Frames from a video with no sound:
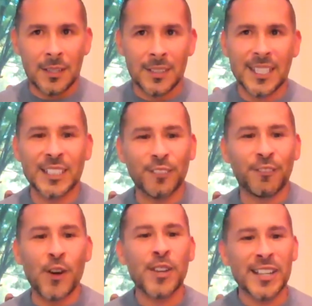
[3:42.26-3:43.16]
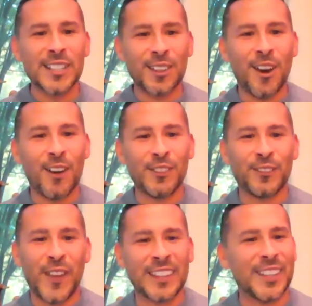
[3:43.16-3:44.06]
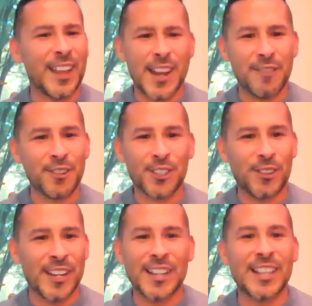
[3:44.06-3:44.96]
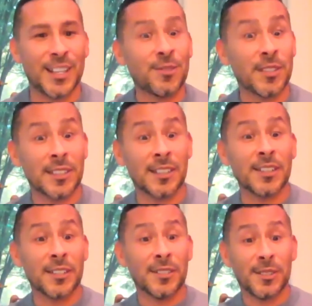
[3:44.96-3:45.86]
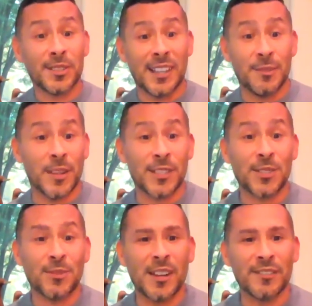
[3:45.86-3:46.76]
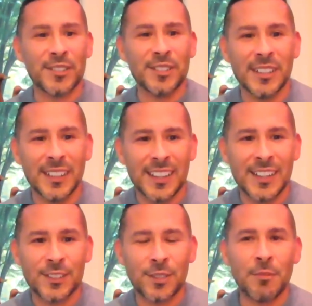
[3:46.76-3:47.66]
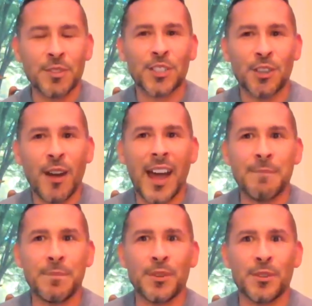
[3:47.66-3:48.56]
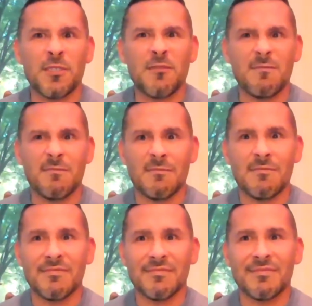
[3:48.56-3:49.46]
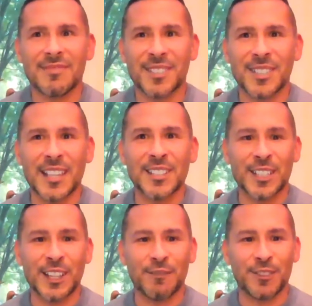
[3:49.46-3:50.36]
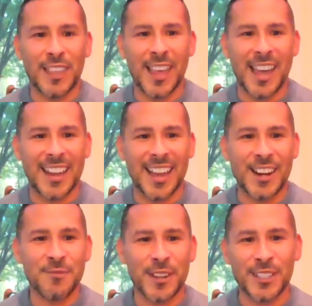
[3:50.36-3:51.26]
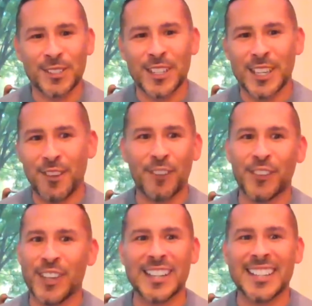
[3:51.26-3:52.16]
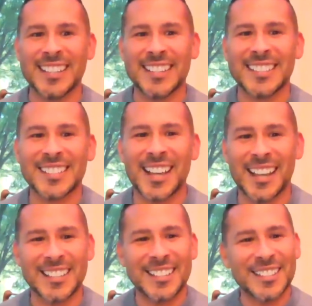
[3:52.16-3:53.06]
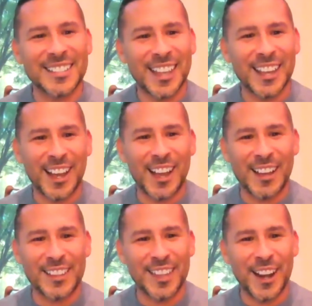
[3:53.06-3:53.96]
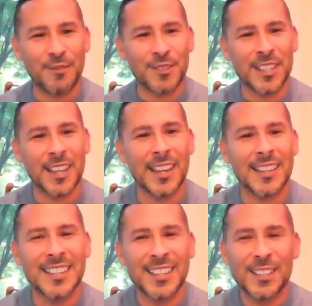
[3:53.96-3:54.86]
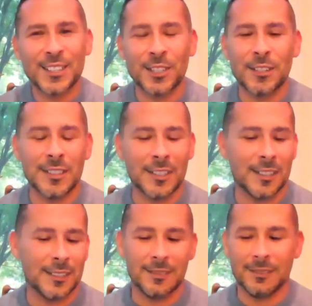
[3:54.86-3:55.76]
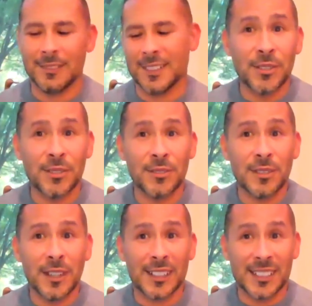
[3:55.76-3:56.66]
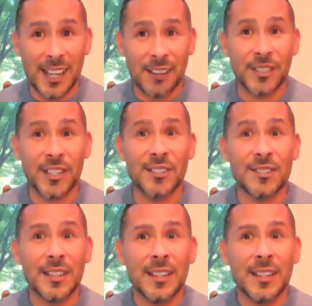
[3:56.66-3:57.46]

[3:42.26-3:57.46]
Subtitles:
take the focus off the fact that I never showed any interest in girls whatsoever. So I was so hyper sensitive that I didn't want to give up any signs that I was gay. So, you know, Octavio,